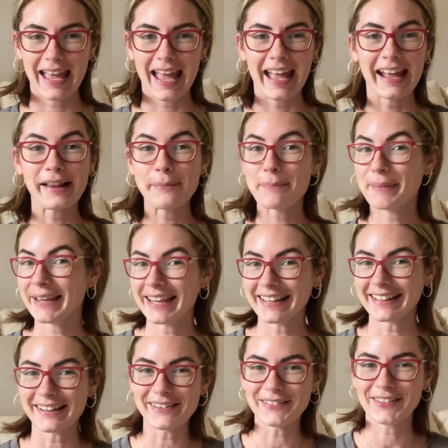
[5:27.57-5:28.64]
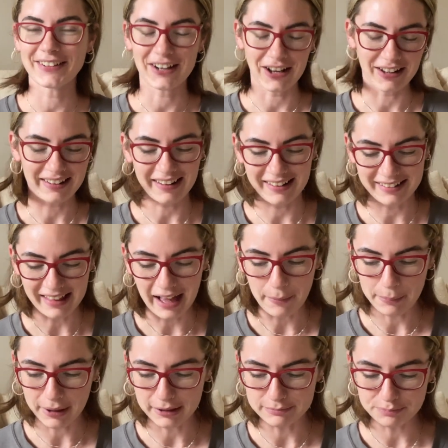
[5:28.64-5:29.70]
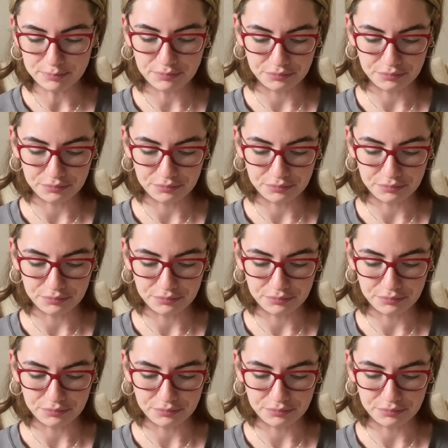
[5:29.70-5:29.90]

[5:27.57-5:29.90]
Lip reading: it's big enough to class it as that. But